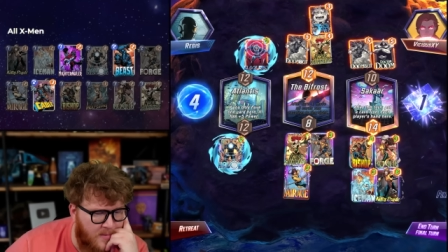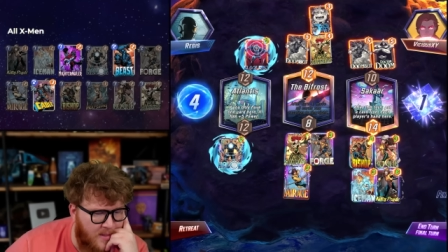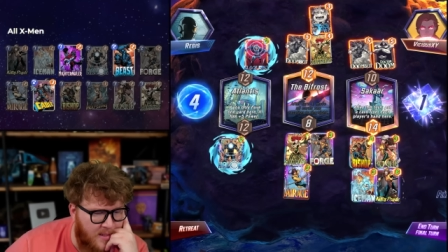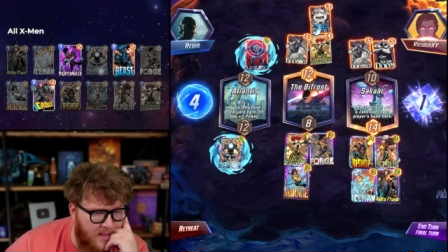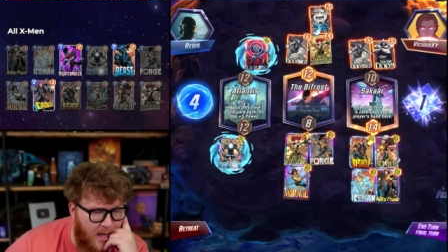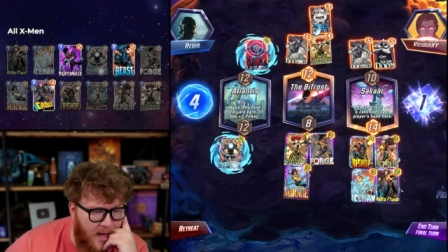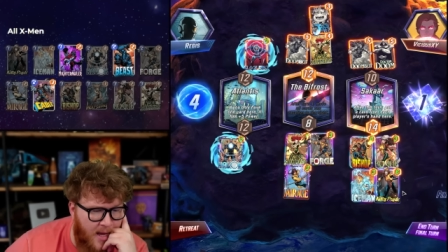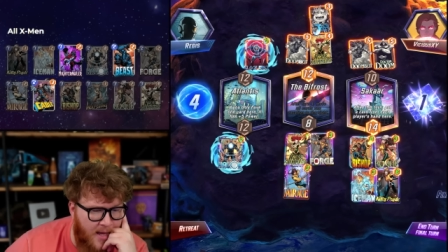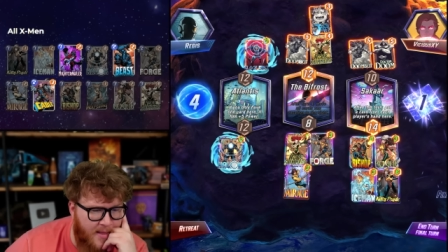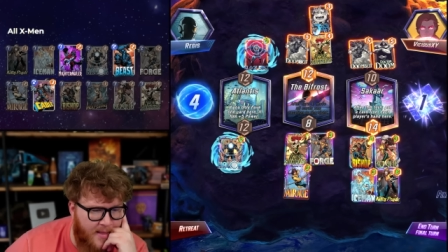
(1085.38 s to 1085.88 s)

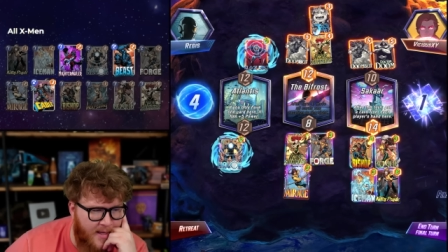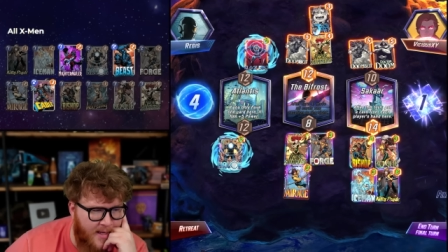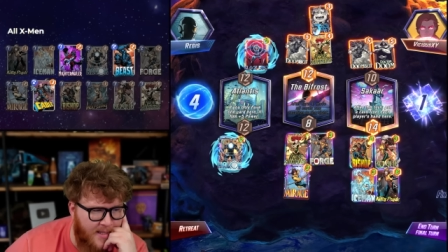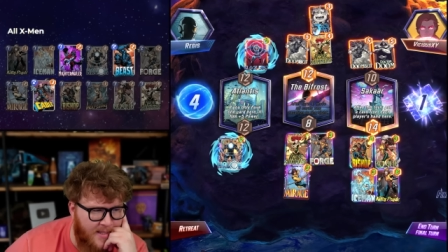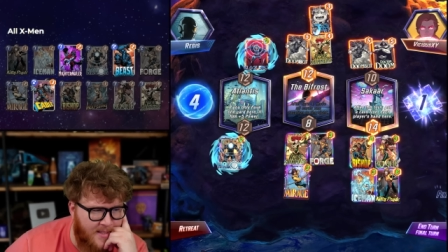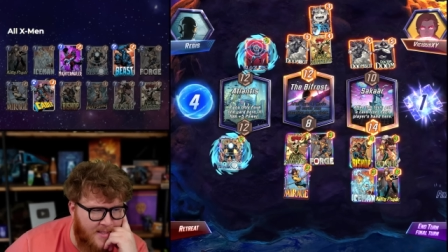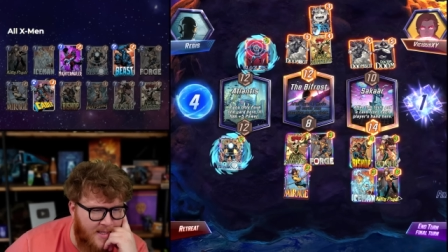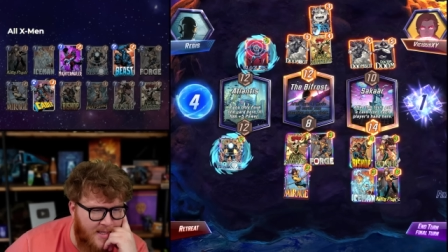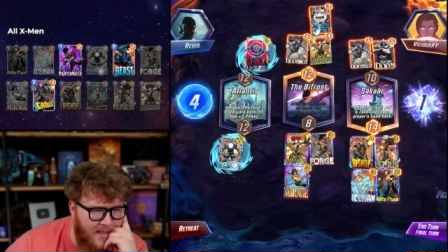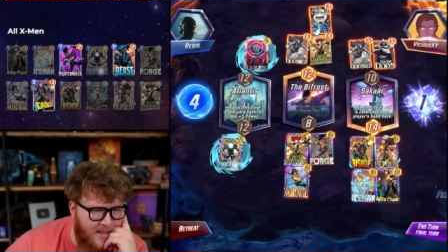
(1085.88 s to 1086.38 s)
No, I think
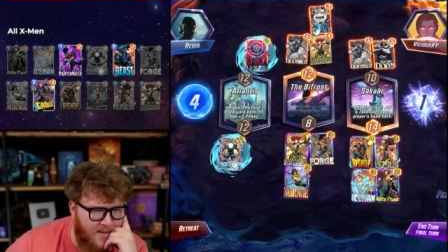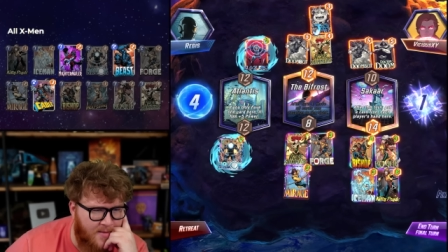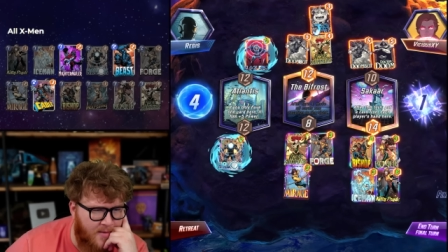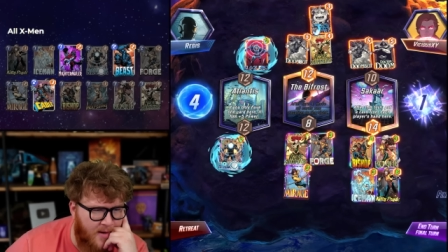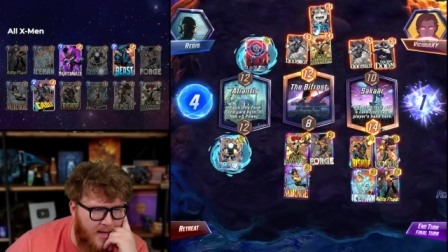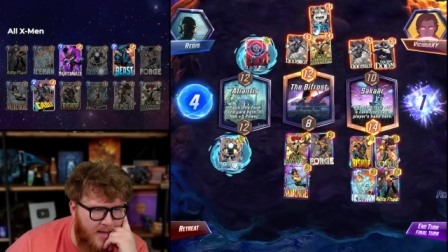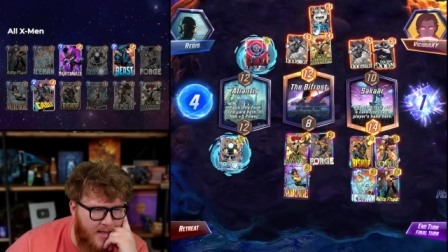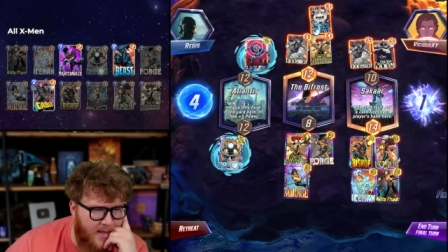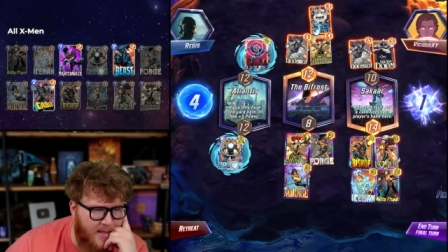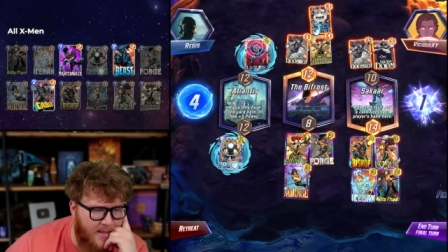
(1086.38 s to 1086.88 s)
it's this,
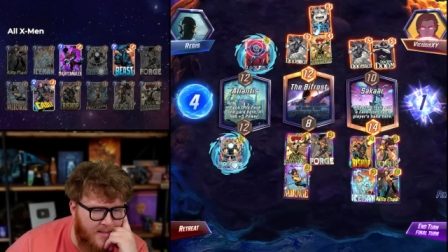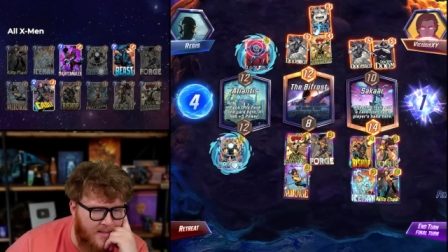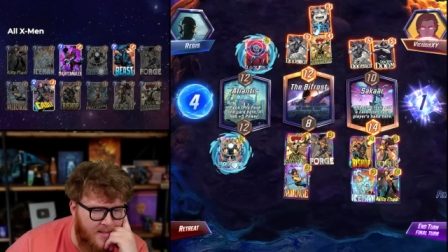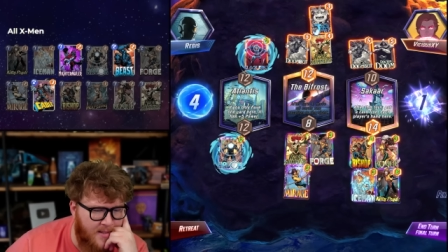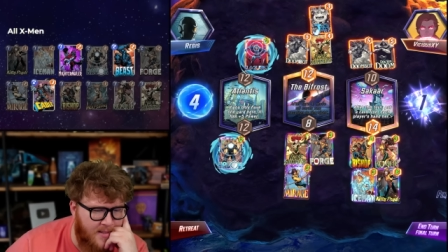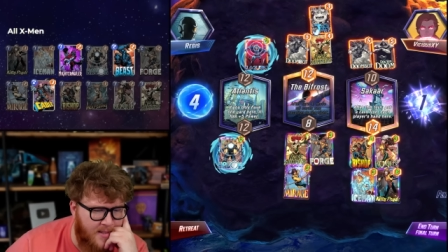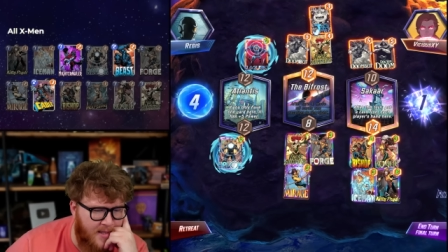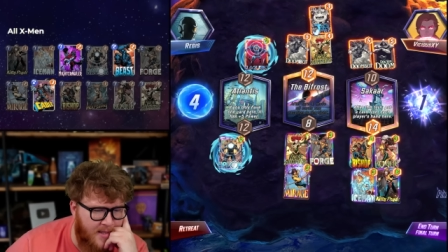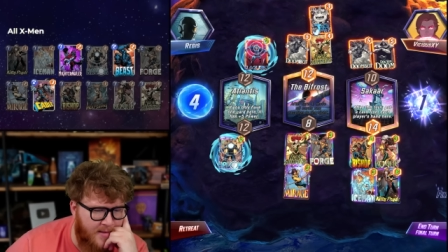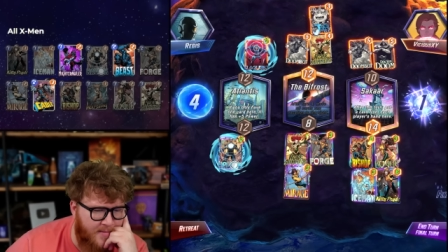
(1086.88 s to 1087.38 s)
right? Because
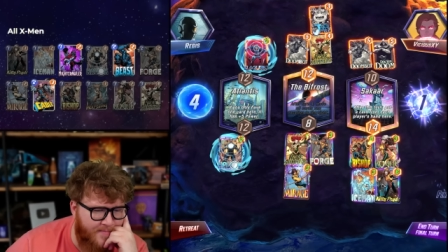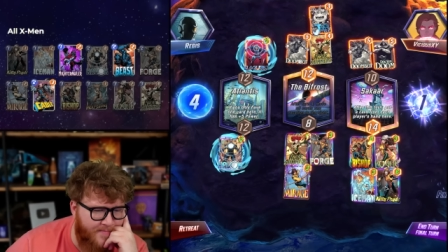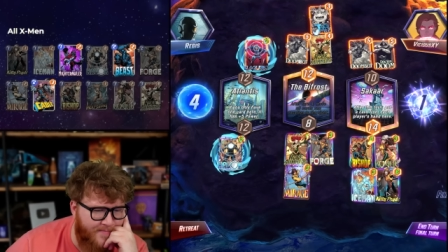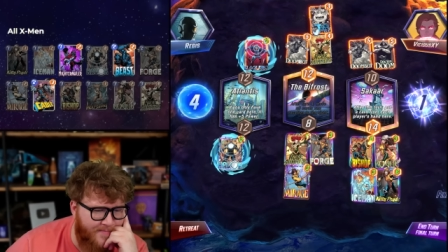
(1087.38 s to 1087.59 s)
it's like...